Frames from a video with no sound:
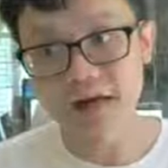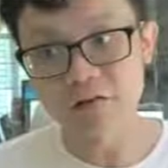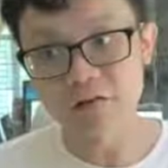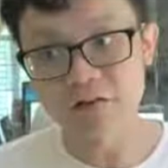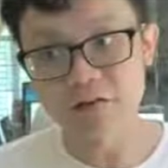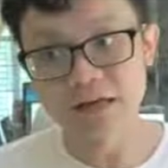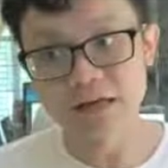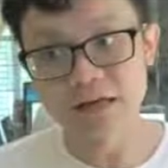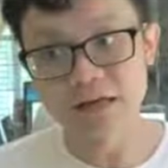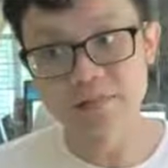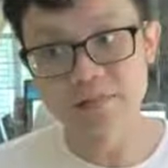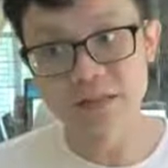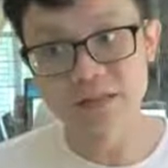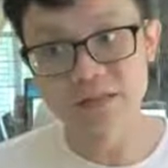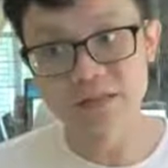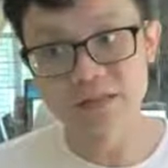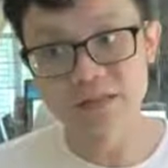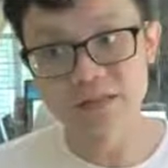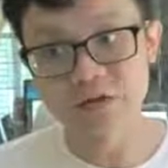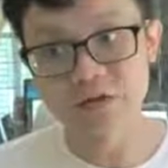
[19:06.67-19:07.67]
outside it must
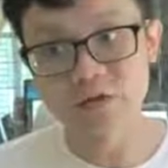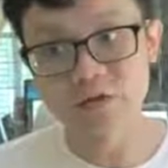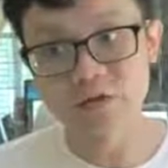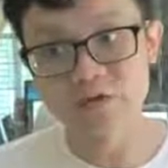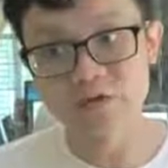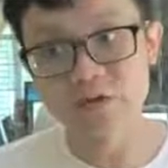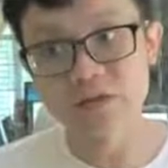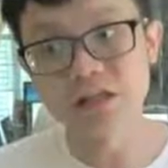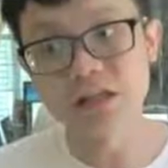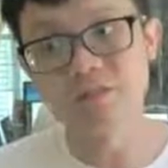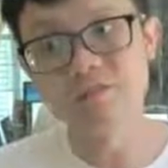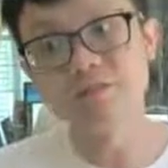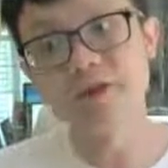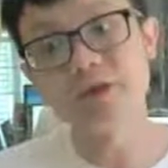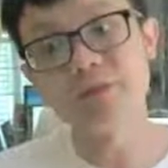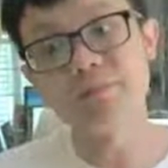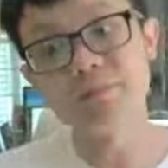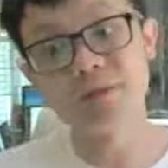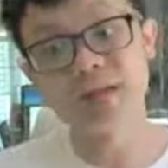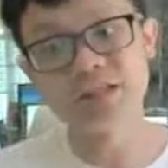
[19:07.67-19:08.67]
be low. So the
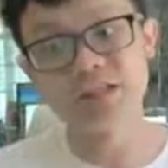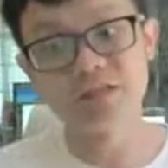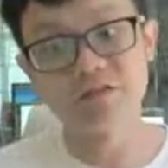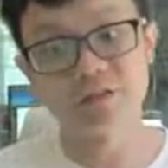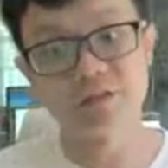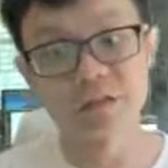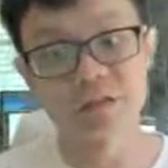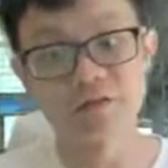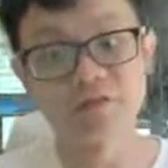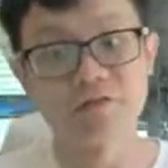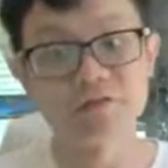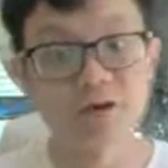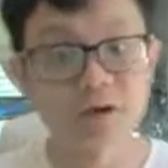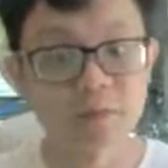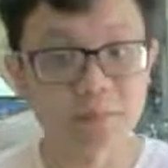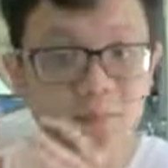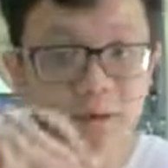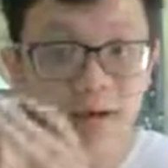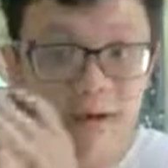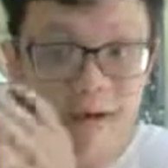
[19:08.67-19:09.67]
wind pressure will be
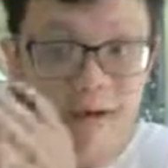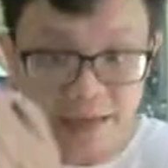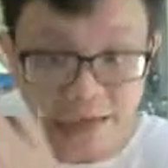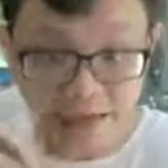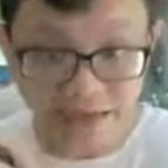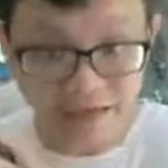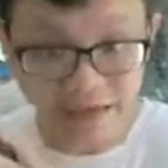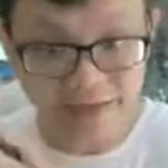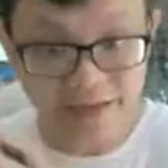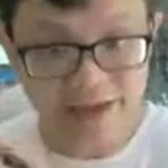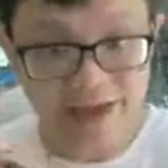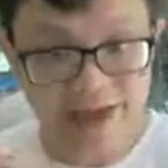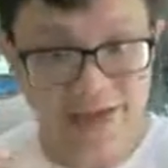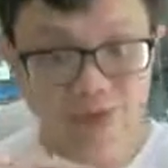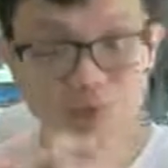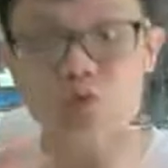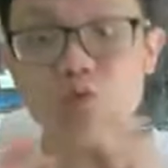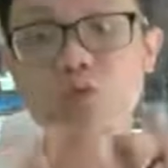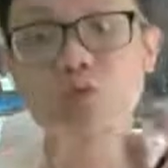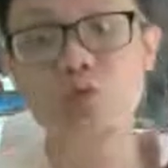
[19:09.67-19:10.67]
from high
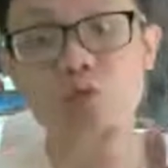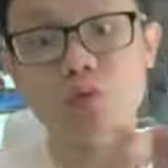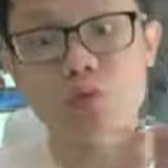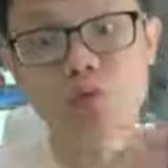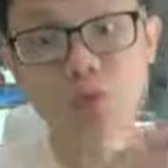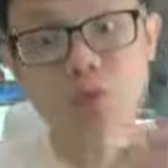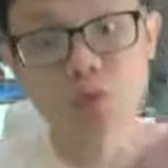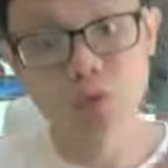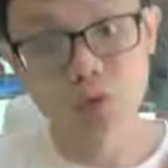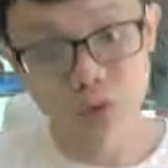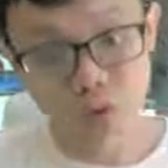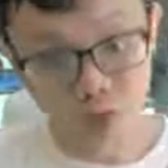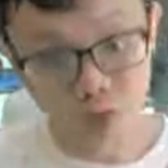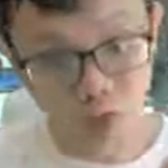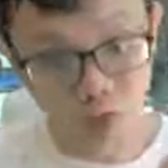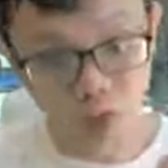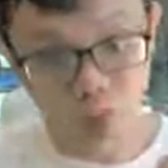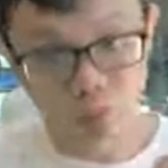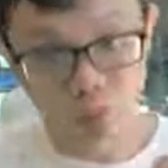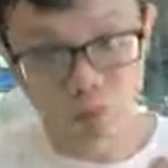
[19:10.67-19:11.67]
to
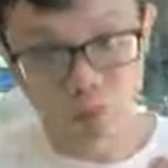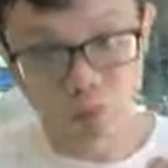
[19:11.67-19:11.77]
low.